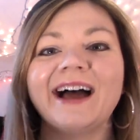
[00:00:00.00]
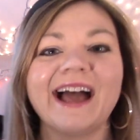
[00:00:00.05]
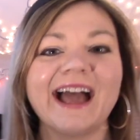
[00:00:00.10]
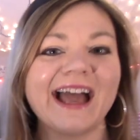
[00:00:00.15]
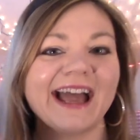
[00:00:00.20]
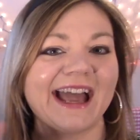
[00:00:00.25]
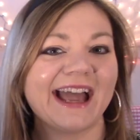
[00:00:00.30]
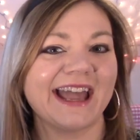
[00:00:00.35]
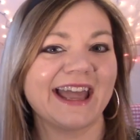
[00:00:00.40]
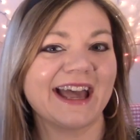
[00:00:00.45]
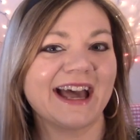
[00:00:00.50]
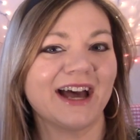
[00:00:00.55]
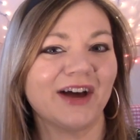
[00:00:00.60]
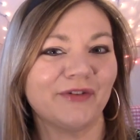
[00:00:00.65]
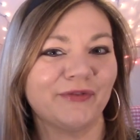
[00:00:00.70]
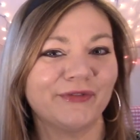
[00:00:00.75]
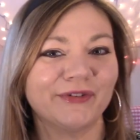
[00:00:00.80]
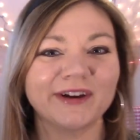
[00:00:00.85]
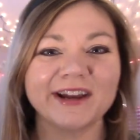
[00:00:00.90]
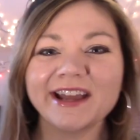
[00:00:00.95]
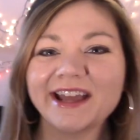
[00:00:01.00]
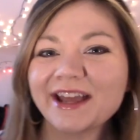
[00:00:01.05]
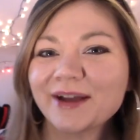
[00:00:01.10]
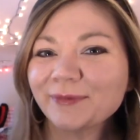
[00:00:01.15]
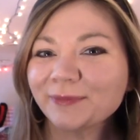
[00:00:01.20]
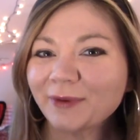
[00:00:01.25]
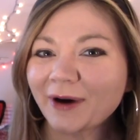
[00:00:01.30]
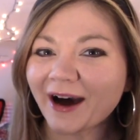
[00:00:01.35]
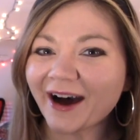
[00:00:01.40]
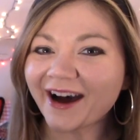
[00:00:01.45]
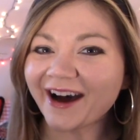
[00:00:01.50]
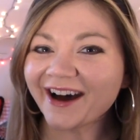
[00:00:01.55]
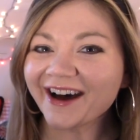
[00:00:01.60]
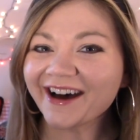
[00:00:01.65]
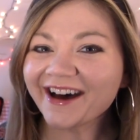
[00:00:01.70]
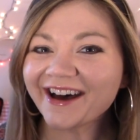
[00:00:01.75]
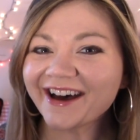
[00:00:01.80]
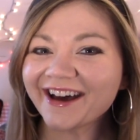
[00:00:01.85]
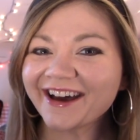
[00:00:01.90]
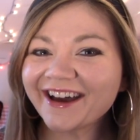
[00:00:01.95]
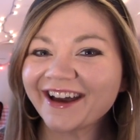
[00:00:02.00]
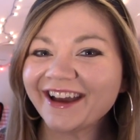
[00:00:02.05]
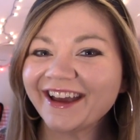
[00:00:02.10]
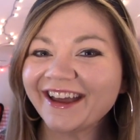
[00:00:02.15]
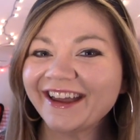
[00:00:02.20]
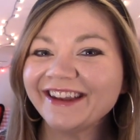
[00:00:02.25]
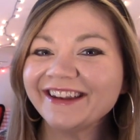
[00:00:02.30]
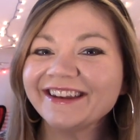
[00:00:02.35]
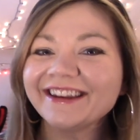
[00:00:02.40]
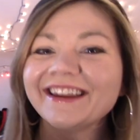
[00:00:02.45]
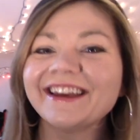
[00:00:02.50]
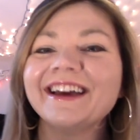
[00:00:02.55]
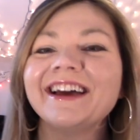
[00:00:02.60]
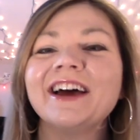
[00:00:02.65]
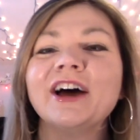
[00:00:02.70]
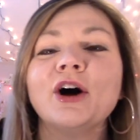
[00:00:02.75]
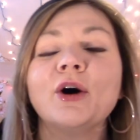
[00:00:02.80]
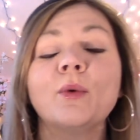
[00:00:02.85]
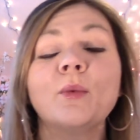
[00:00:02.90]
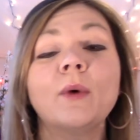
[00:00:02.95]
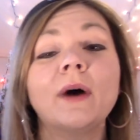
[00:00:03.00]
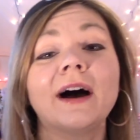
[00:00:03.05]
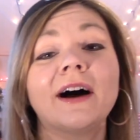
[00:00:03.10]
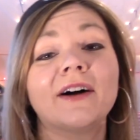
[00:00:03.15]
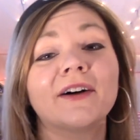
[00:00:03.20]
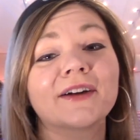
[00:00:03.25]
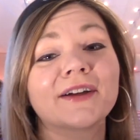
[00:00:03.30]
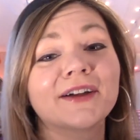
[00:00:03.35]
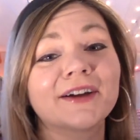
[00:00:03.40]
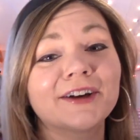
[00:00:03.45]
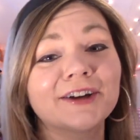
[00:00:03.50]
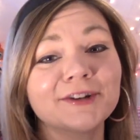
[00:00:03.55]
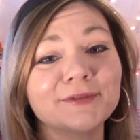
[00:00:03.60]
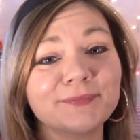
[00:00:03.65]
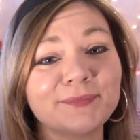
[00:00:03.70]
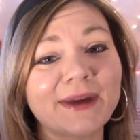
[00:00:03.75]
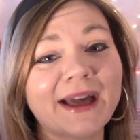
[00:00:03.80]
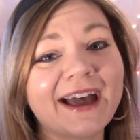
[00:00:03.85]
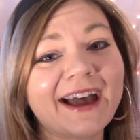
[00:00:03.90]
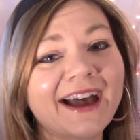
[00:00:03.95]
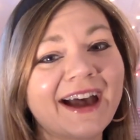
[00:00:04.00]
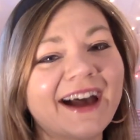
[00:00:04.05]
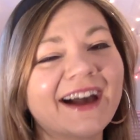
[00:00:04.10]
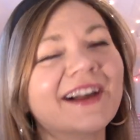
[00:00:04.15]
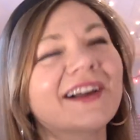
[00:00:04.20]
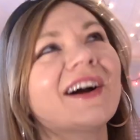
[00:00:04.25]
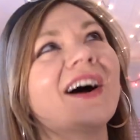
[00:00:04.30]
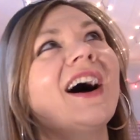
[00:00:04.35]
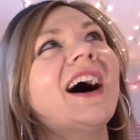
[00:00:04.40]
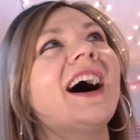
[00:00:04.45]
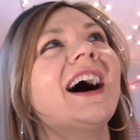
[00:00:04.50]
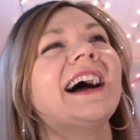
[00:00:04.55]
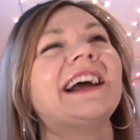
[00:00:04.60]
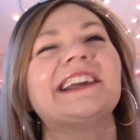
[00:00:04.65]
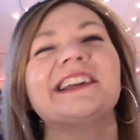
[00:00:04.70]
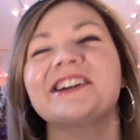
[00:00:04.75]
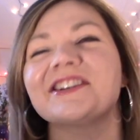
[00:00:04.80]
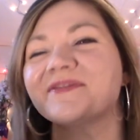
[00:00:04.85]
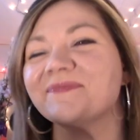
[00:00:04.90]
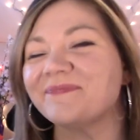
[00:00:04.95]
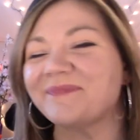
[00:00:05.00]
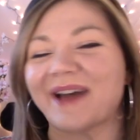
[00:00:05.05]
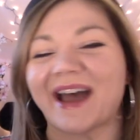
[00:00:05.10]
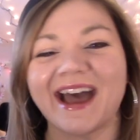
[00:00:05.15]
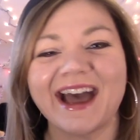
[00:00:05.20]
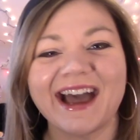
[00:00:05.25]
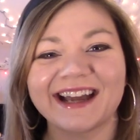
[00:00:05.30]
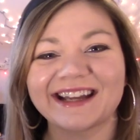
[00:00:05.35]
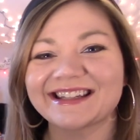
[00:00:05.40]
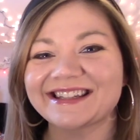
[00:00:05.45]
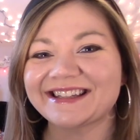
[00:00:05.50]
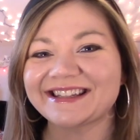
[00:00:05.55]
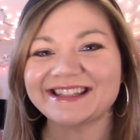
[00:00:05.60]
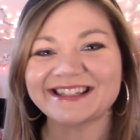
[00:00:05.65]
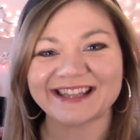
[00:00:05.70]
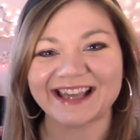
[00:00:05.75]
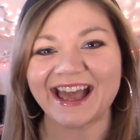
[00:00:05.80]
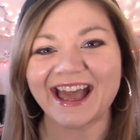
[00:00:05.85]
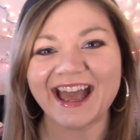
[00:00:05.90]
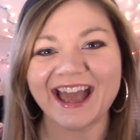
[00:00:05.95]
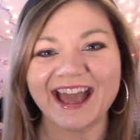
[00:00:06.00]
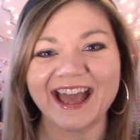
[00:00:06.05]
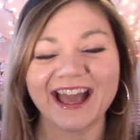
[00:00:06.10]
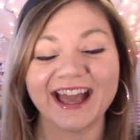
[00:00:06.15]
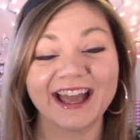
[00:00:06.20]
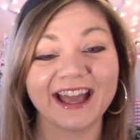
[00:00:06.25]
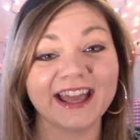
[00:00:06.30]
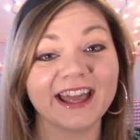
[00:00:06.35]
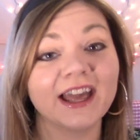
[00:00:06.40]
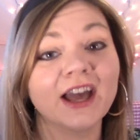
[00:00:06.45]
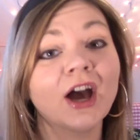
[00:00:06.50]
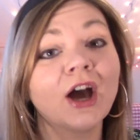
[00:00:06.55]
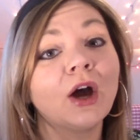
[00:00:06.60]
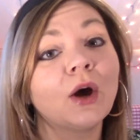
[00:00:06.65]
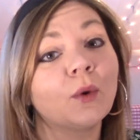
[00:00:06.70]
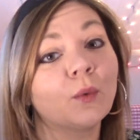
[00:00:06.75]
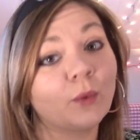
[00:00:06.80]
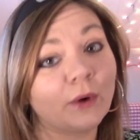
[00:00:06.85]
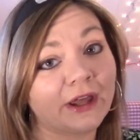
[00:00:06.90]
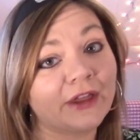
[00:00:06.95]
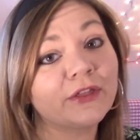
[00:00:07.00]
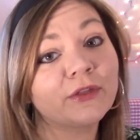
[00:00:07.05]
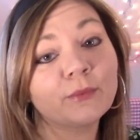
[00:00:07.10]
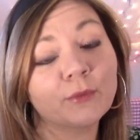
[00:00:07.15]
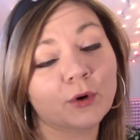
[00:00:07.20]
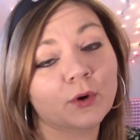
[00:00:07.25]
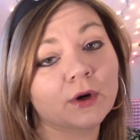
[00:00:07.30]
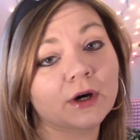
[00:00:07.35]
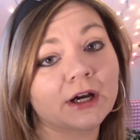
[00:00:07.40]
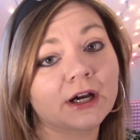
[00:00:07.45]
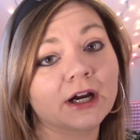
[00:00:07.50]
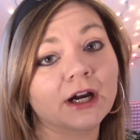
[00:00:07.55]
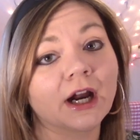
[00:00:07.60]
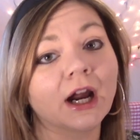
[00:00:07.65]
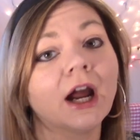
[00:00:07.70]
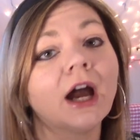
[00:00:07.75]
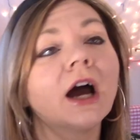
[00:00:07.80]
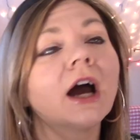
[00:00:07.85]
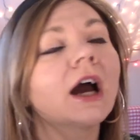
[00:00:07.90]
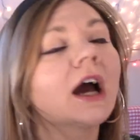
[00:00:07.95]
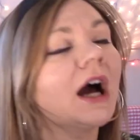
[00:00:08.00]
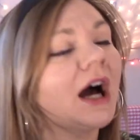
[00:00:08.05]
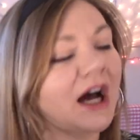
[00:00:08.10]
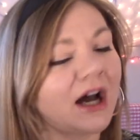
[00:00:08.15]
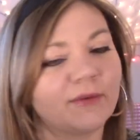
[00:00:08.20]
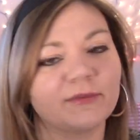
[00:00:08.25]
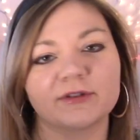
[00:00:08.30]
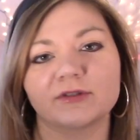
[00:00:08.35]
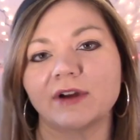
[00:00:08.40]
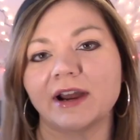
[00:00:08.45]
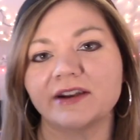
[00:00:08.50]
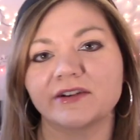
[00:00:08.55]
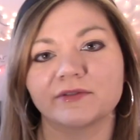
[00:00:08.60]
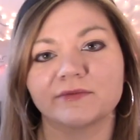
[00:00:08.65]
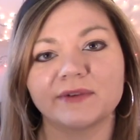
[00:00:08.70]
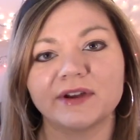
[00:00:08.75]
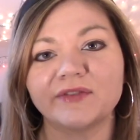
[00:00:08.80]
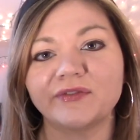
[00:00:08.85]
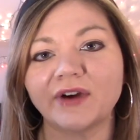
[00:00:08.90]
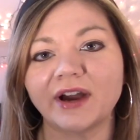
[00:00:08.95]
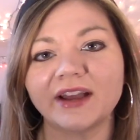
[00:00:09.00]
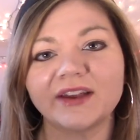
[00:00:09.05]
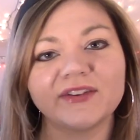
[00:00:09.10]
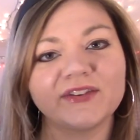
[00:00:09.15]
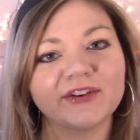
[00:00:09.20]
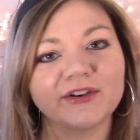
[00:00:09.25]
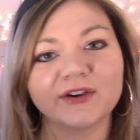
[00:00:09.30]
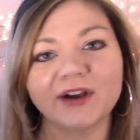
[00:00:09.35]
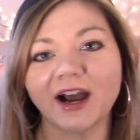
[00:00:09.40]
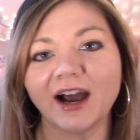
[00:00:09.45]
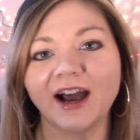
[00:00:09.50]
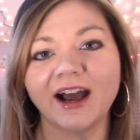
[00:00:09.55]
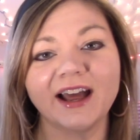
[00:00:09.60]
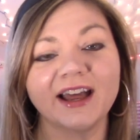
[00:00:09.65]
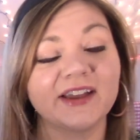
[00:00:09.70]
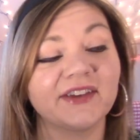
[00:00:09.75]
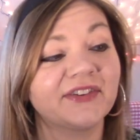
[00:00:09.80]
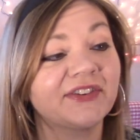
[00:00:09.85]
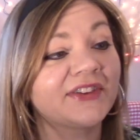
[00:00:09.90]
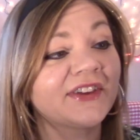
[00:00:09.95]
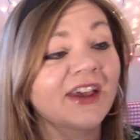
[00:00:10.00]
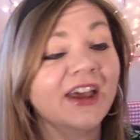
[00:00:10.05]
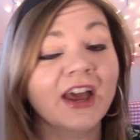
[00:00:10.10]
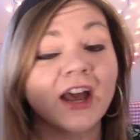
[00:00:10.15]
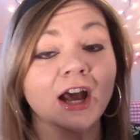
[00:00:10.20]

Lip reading: Hey everyone, welcome back. I am back today with more Kamen Rider Revice, you guys.